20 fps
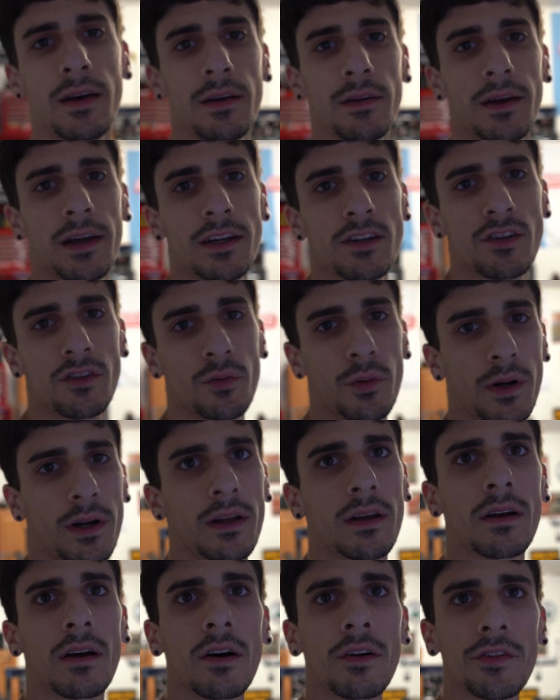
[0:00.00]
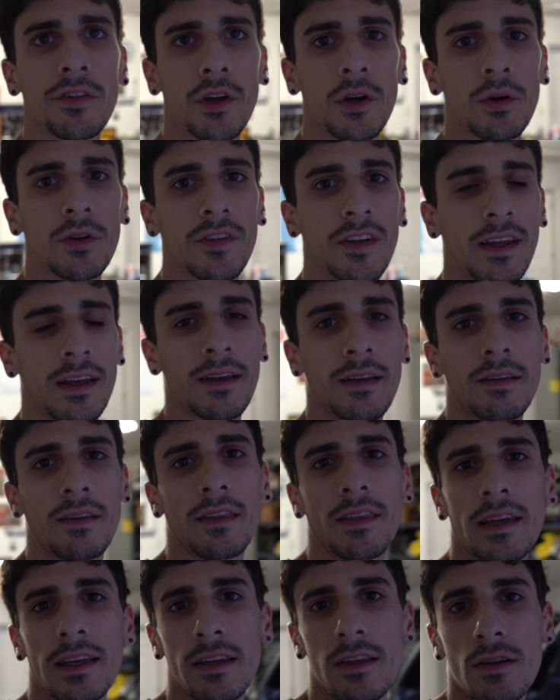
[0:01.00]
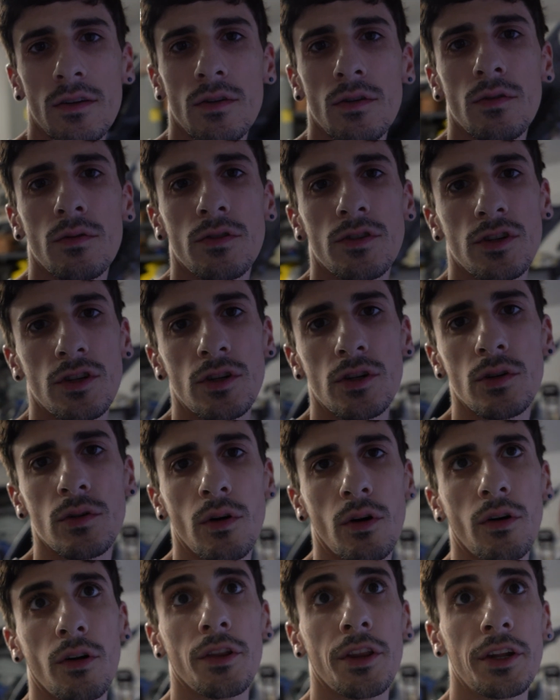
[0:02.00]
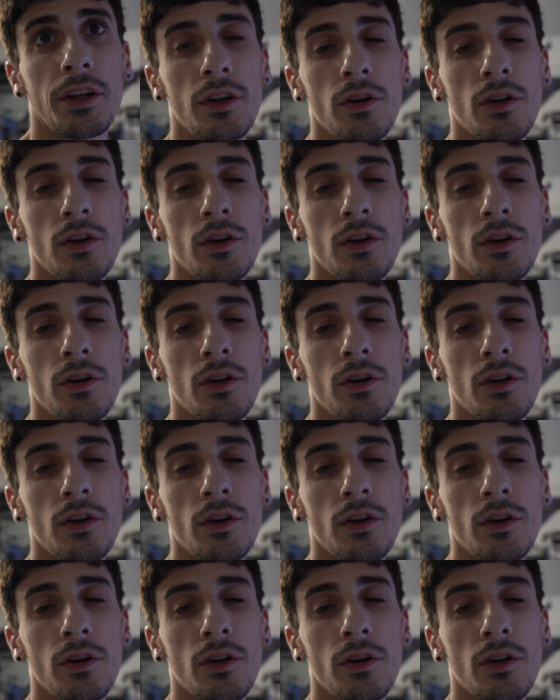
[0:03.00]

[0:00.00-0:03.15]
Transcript: Well, I just want to also say thank you to all the